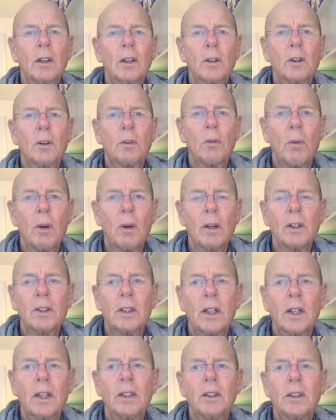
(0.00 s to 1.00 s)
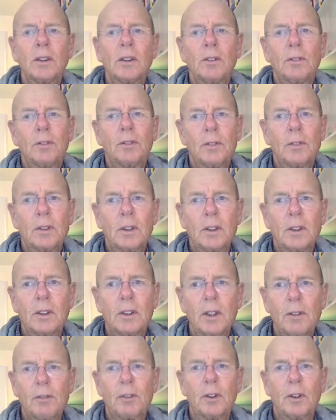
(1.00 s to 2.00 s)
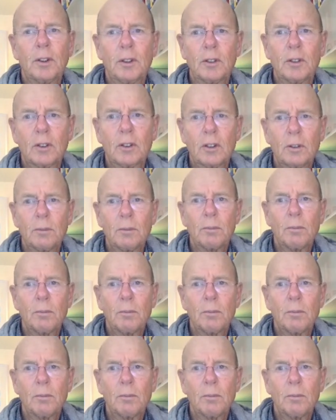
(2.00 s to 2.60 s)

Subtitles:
a qualitative difference.